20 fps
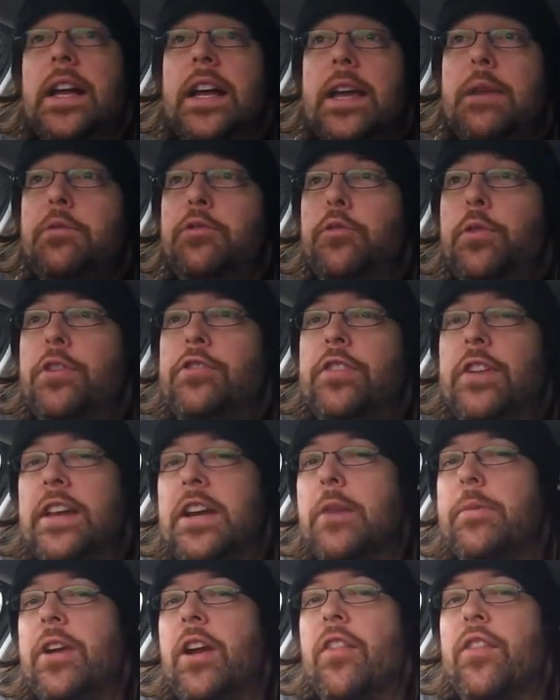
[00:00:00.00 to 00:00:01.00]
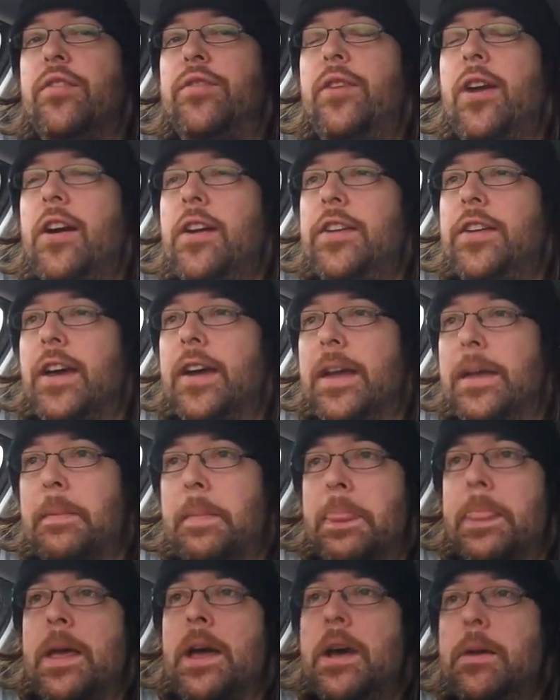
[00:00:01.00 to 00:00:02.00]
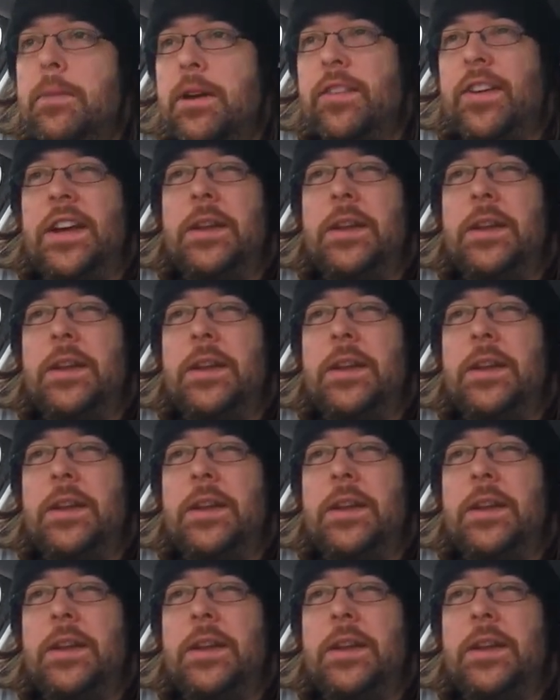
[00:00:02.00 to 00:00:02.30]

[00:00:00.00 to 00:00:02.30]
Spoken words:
He was originally coming on the Friday, but I've